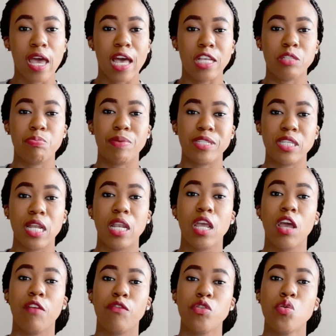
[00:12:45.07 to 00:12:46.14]
especially
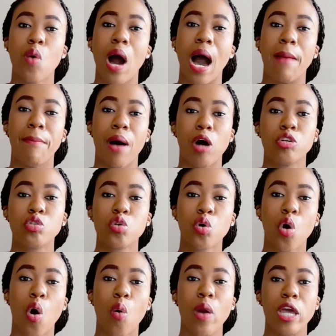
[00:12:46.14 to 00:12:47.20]
if you are about to
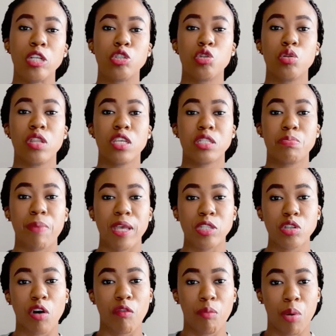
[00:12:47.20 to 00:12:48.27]
go into the space
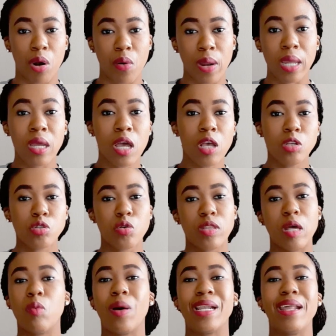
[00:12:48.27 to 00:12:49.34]
of borrowing, so
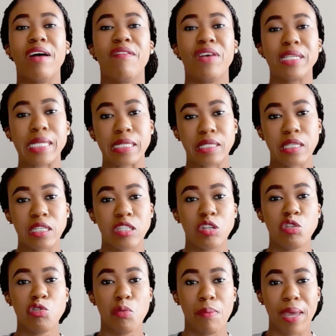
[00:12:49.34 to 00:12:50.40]
that whatever decision
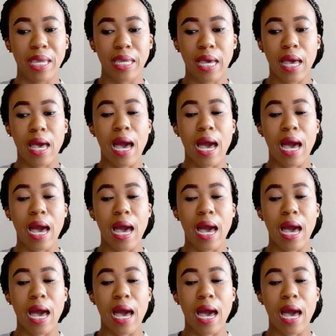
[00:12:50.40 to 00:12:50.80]
you make